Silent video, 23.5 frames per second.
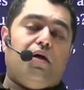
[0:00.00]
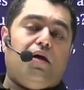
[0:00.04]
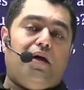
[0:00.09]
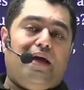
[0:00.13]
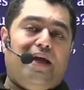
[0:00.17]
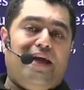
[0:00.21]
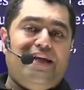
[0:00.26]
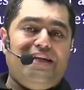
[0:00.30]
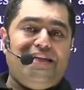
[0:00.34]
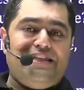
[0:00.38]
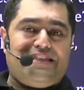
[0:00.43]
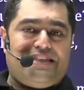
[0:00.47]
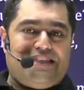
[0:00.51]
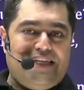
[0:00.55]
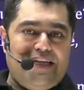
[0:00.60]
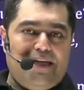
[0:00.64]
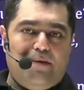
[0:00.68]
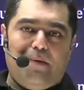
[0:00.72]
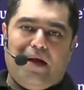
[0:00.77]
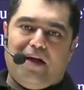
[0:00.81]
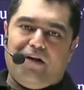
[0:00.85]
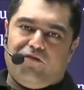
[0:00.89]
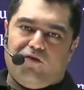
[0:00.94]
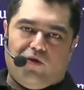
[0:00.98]
In
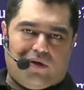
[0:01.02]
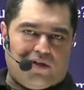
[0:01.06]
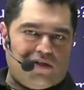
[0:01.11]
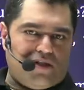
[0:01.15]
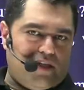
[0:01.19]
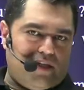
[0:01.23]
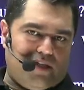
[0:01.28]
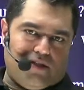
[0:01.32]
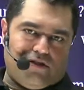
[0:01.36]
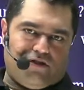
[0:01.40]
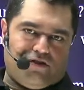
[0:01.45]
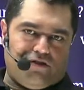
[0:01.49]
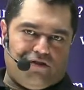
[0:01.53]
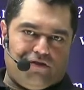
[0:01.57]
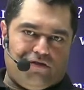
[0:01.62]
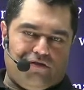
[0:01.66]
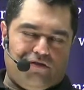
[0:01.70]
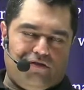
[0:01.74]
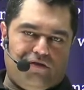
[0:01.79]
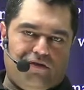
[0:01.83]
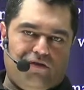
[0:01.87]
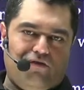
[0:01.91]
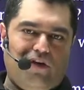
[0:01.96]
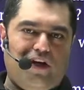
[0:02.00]
GMAT Focus Edition,
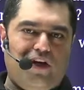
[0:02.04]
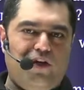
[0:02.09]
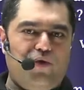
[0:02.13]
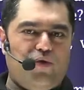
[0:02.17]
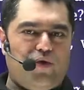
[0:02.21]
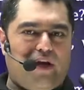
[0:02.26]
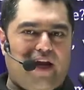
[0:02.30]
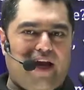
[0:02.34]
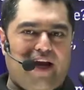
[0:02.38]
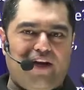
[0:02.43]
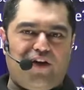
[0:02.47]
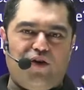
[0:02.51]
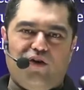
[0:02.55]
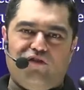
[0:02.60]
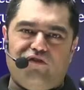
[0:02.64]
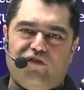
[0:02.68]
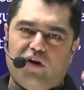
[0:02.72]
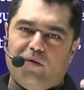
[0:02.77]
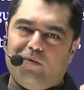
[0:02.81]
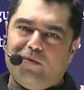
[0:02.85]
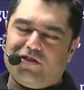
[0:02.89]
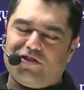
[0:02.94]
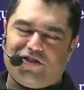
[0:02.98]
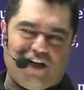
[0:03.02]
when you get your
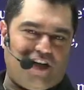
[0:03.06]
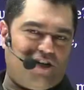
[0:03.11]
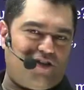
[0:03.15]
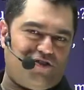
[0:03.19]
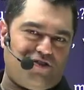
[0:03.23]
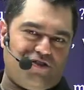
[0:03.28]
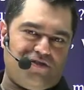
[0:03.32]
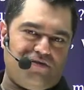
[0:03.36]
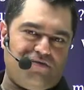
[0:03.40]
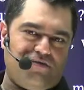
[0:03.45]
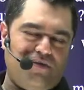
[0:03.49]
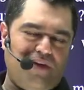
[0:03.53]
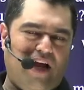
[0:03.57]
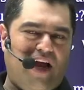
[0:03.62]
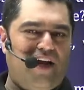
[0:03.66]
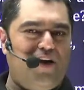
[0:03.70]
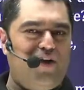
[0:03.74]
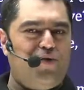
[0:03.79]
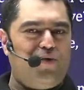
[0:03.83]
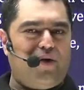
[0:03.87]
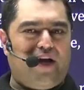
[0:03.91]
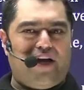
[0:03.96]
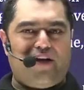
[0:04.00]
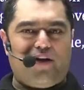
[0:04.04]
verbal section and you
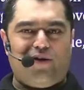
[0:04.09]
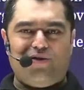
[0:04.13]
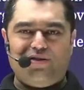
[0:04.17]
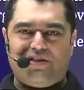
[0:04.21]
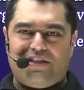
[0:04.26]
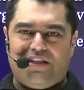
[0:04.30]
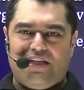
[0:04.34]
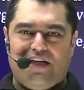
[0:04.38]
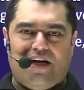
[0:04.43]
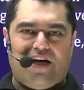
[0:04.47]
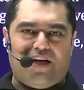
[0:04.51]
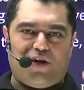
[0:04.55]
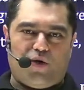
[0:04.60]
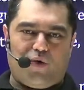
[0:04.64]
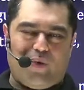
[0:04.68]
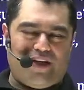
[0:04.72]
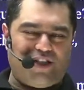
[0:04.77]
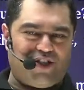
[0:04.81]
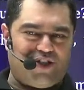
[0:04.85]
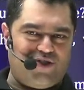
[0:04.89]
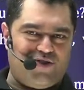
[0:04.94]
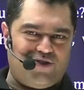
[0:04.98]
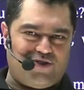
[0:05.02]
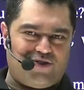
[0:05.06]
get your CR
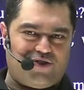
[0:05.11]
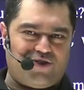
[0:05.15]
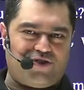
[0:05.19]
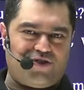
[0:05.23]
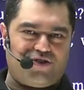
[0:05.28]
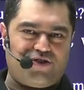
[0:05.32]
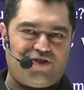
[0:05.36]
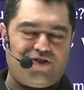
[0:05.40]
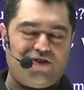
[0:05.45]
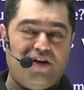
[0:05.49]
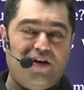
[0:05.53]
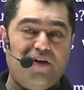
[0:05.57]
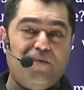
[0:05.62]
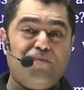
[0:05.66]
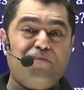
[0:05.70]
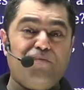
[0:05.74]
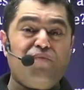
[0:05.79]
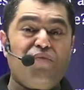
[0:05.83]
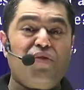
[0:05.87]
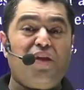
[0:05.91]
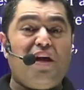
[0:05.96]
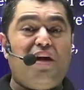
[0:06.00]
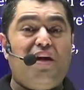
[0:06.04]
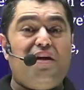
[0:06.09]
questions,
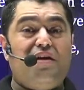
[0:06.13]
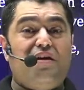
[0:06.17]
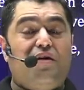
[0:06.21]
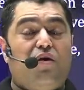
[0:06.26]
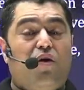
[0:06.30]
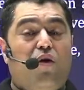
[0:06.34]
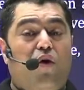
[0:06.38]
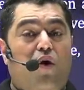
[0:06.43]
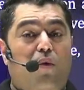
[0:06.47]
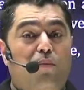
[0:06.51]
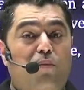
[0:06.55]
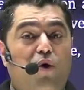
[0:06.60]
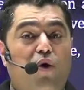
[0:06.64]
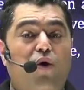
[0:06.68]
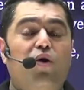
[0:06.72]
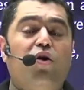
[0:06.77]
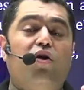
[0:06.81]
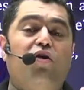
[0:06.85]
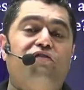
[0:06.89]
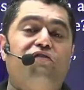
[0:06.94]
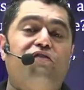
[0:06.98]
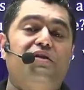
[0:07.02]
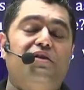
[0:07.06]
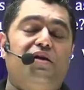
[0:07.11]
or more
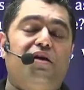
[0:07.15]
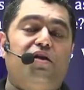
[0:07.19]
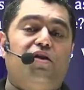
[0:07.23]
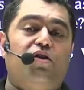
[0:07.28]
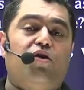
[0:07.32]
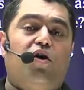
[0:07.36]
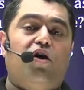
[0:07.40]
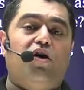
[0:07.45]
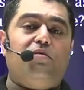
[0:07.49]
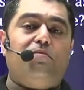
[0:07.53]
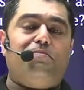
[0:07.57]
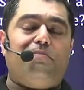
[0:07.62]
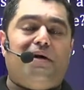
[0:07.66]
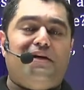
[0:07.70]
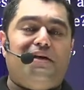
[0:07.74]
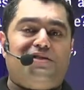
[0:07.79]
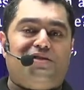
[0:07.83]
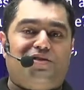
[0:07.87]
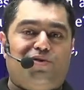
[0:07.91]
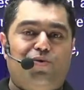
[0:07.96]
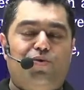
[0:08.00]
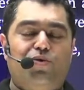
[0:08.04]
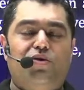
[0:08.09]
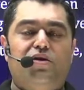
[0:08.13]
often than not, my
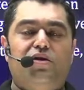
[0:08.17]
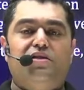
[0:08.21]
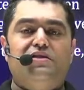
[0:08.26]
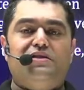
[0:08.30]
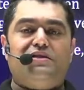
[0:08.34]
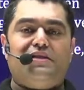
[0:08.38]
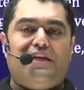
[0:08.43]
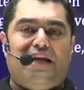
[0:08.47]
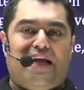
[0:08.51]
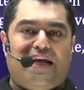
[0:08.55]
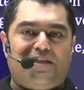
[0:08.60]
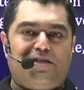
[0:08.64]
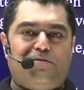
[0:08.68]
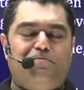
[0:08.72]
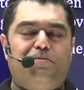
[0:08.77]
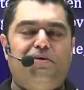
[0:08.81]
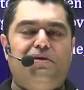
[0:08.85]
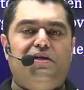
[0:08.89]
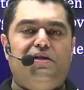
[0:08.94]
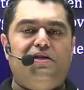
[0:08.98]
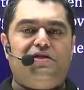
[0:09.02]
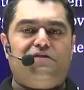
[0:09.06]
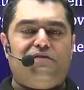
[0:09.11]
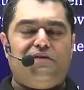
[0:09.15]
students and
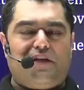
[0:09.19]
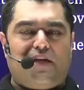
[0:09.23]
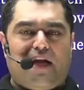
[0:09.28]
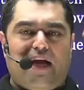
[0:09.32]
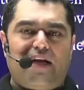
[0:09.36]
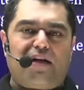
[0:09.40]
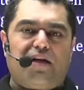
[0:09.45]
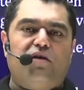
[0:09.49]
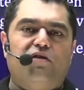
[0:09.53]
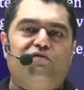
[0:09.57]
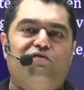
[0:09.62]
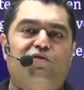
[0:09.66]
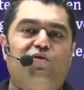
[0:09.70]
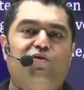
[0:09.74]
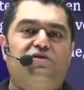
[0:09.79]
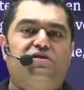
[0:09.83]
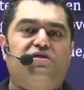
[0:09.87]
aspirants will get confused.